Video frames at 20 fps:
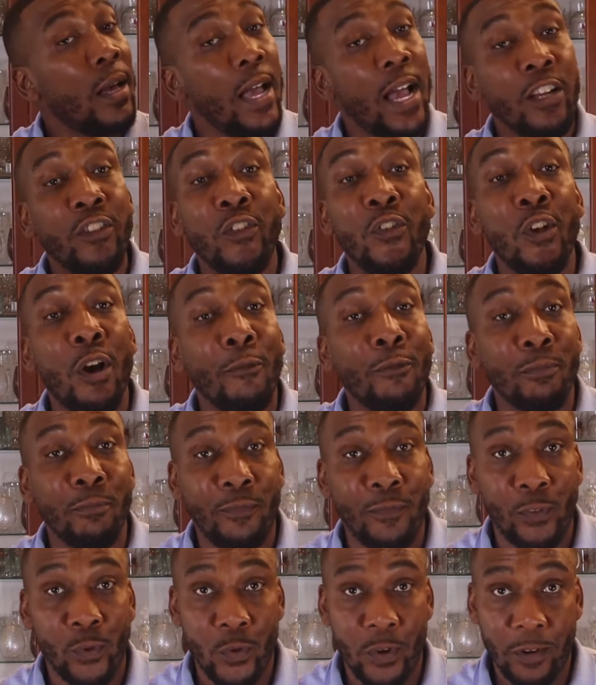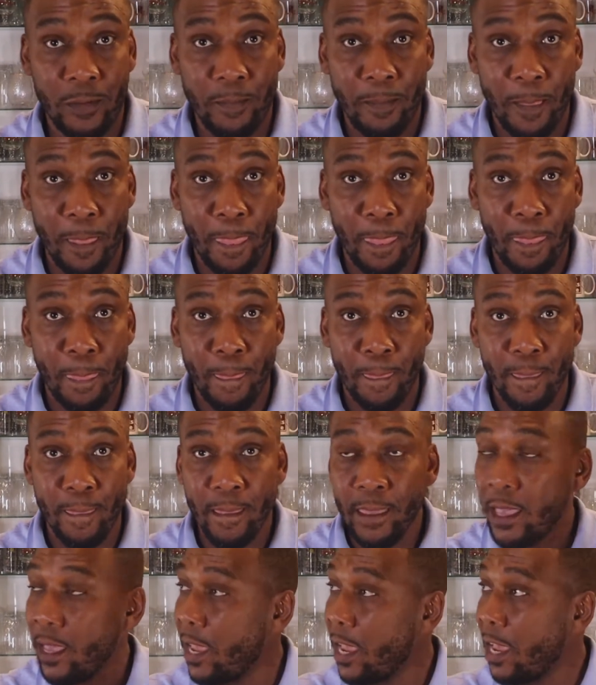As you know, I'm from Florida,
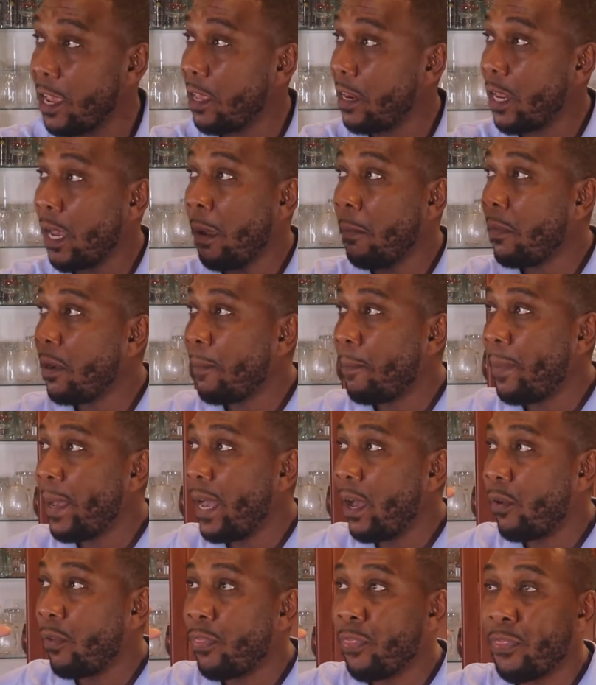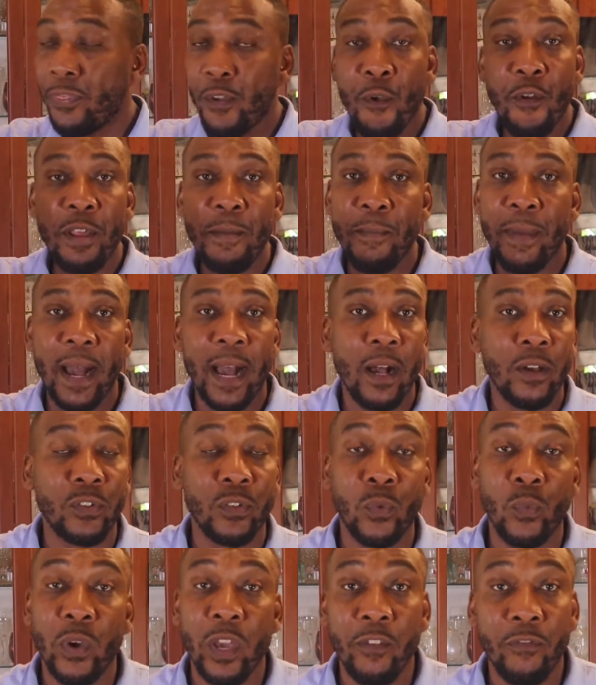and I'm about 30 miles
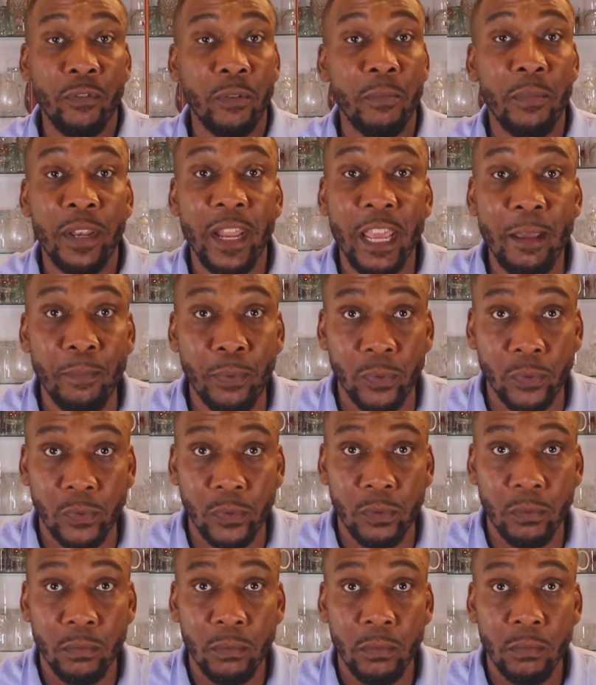away from Naples,